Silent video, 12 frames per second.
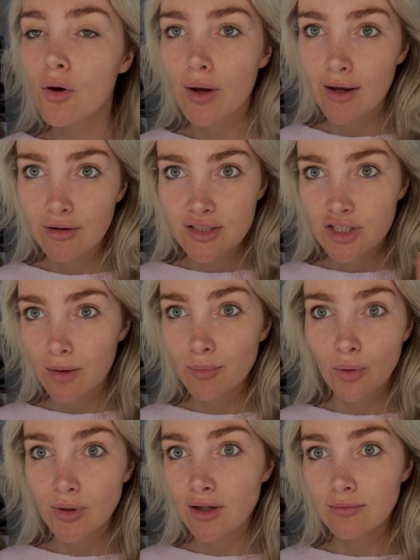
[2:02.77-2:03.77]
Okay, I'm going to stop
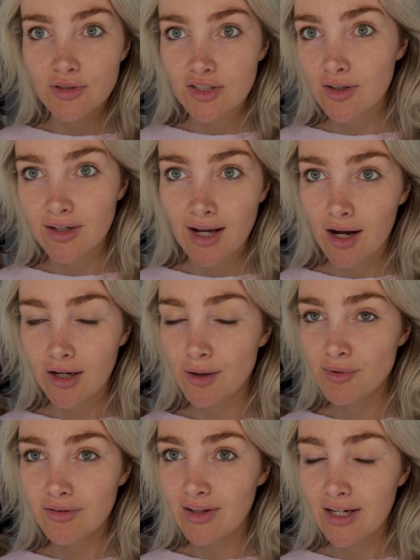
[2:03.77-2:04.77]
moaning. I'm just going to carry on
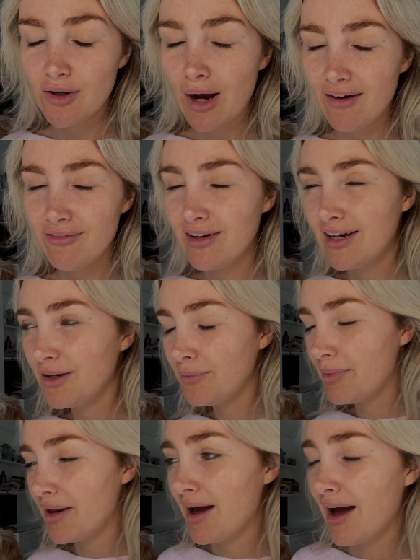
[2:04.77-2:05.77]
with the video. I feel a wee
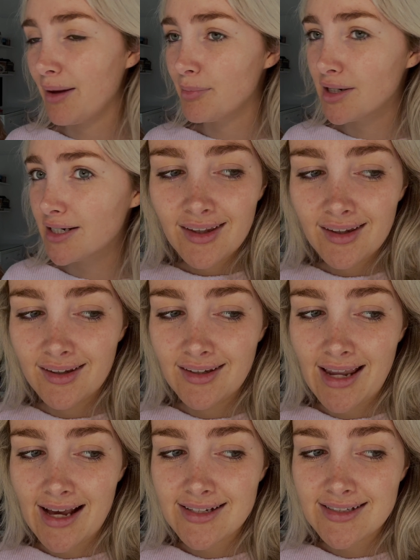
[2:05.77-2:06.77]
bit hyper.
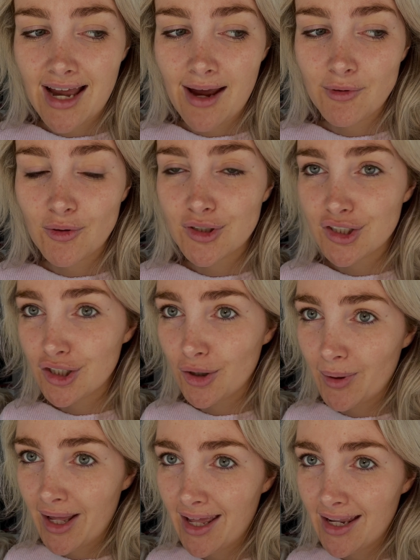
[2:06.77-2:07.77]
Next, I'm going to
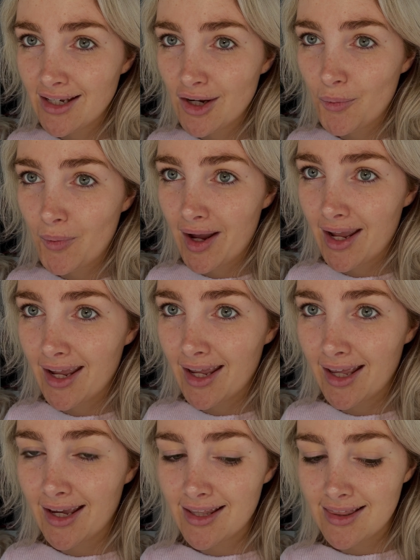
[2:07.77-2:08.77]
go in
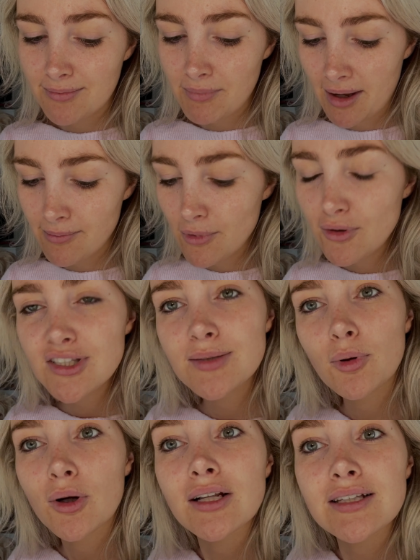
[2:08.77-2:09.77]
with my most
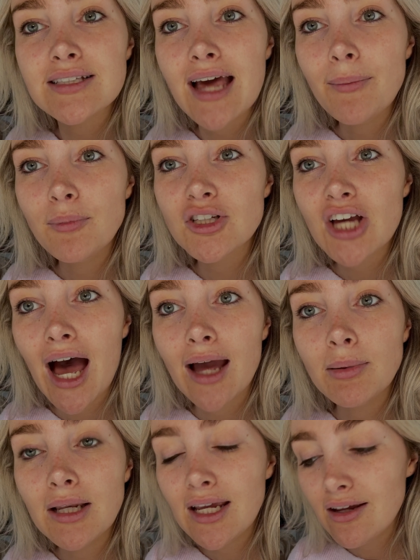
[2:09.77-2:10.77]
important step, which I
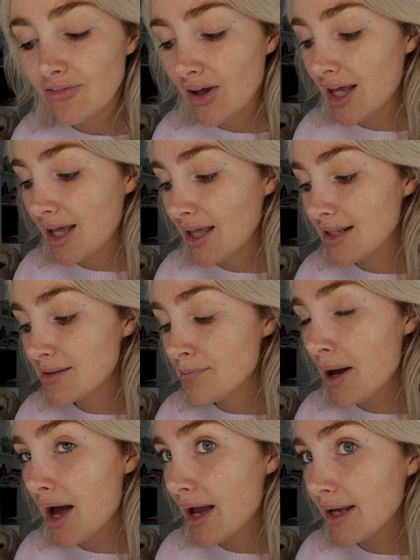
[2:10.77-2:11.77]
believe is
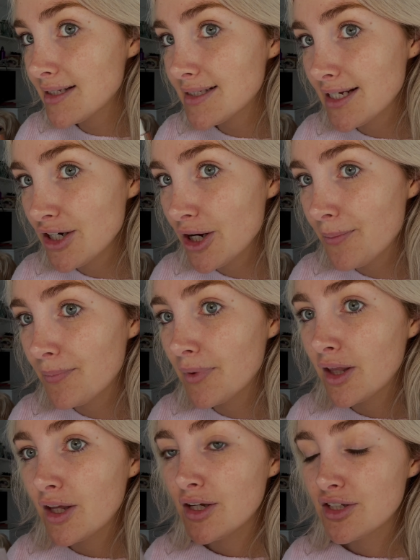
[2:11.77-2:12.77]
my serum.
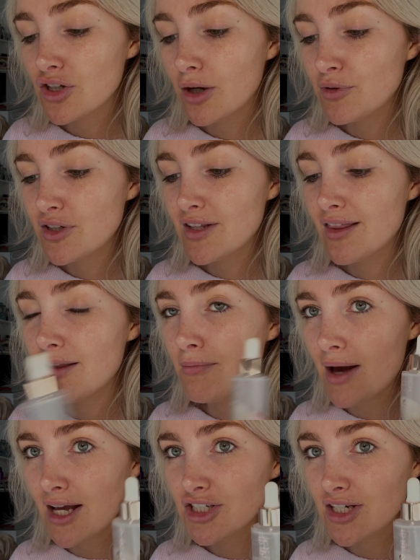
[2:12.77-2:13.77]
So I'm using the
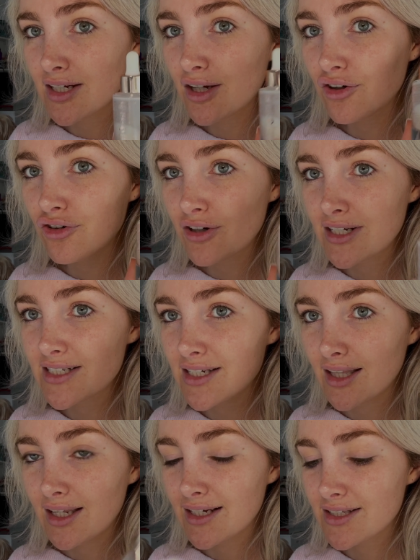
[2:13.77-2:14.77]
Magic
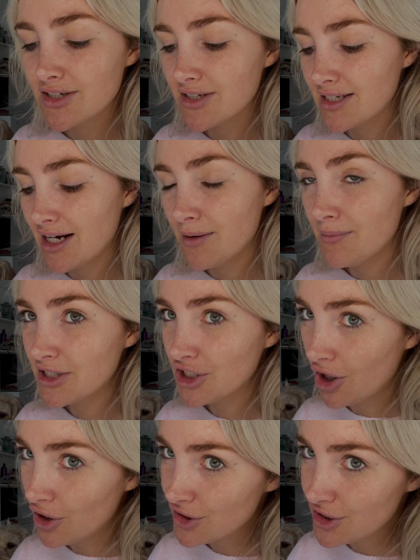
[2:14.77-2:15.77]
Crystal Elixir Serum,
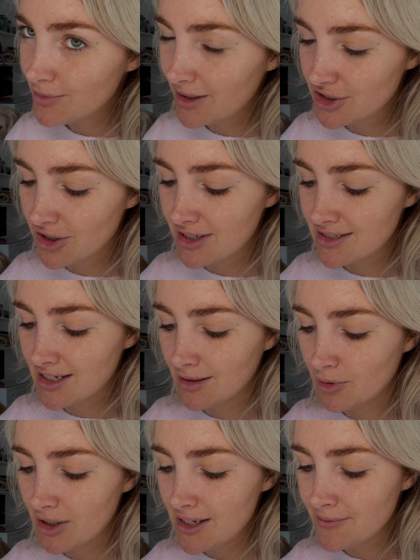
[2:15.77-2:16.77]
also by Charlotte
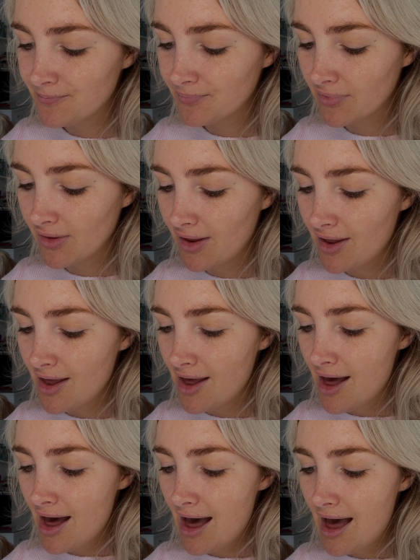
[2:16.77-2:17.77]
Tilbury.
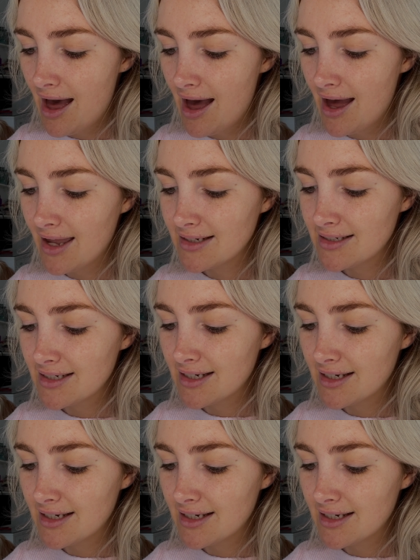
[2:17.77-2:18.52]
And